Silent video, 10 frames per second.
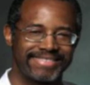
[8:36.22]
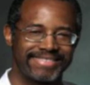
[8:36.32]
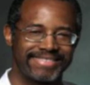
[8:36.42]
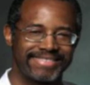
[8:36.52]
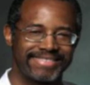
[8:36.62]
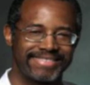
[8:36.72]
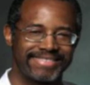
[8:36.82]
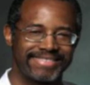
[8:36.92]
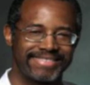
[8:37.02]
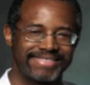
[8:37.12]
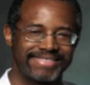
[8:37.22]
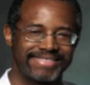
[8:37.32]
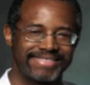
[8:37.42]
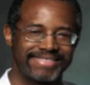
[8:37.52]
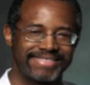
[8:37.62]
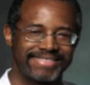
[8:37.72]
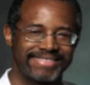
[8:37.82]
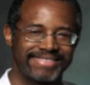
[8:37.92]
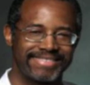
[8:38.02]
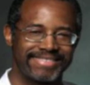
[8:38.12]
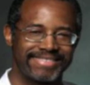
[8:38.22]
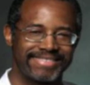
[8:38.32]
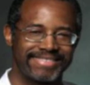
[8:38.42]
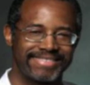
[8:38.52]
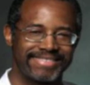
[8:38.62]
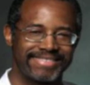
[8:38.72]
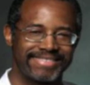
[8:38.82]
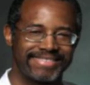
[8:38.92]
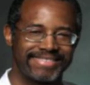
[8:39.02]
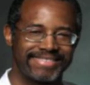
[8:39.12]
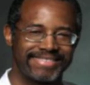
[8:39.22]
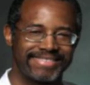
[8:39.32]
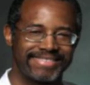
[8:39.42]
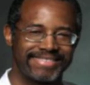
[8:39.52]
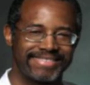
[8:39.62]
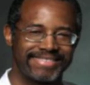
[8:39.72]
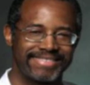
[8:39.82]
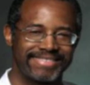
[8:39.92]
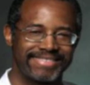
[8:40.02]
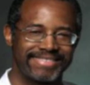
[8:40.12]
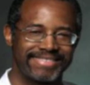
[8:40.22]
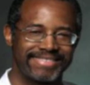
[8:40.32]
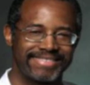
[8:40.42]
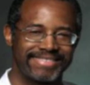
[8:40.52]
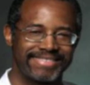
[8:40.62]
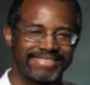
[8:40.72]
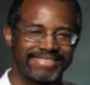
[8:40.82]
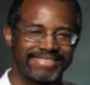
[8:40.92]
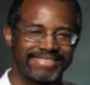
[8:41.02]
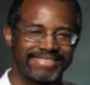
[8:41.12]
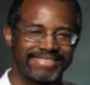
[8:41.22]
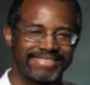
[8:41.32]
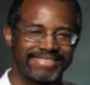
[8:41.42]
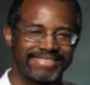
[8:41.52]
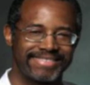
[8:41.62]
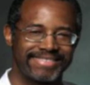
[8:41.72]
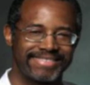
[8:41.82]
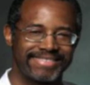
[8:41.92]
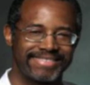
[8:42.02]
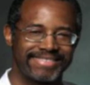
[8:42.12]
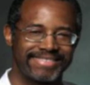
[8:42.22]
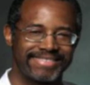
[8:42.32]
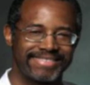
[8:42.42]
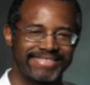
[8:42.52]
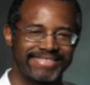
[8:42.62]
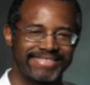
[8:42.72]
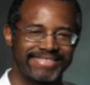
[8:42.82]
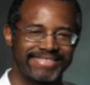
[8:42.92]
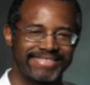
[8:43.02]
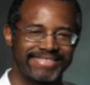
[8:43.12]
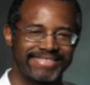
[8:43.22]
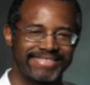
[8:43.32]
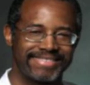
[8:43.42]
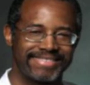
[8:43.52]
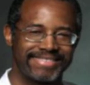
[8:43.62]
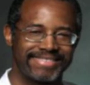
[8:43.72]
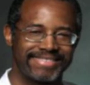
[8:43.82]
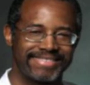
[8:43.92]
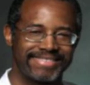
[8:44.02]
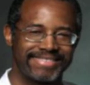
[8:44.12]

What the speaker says: The face doesn't move, so there is nothing to read.